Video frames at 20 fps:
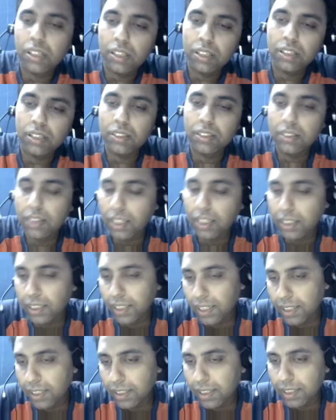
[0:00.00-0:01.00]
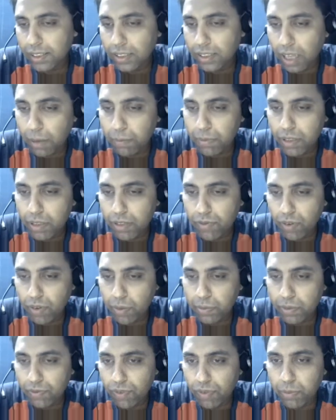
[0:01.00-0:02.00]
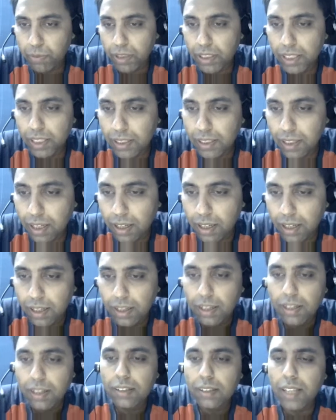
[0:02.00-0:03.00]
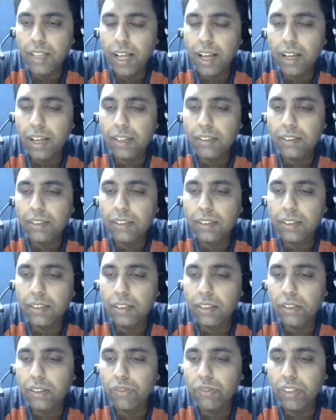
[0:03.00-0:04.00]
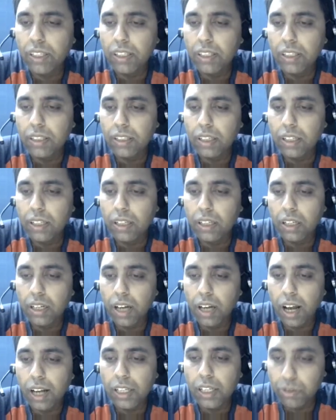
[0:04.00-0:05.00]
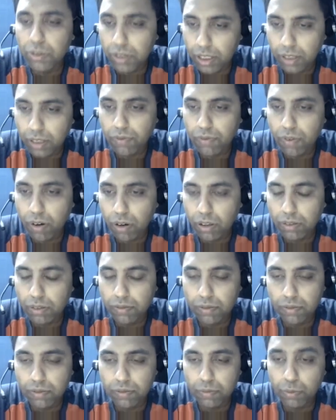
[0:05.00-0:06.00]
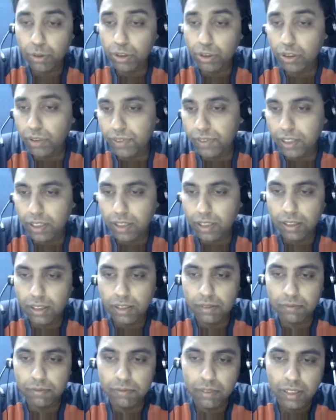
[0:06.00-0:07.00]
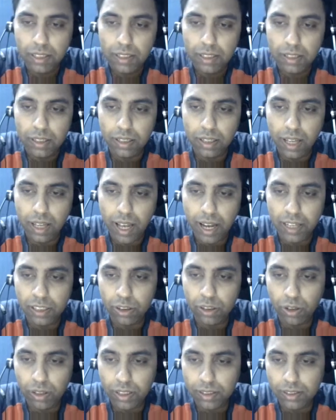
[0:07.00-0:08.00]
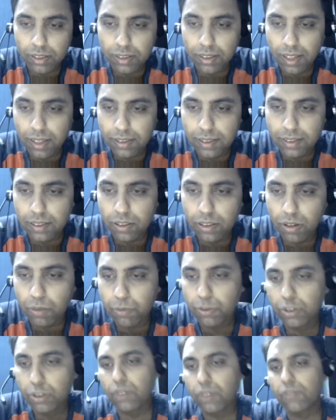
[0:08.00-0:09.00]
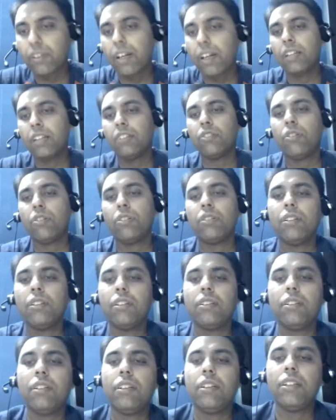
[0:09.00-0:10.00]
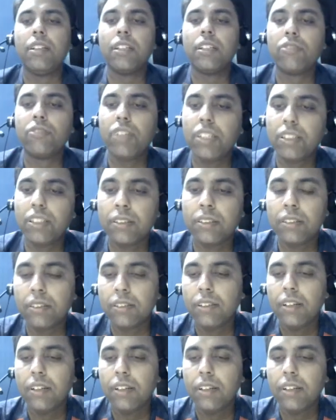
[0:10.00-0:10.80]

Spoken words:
citing another example from the data that we are using for most of the hands-on exercises or most of the hands-on illustrations,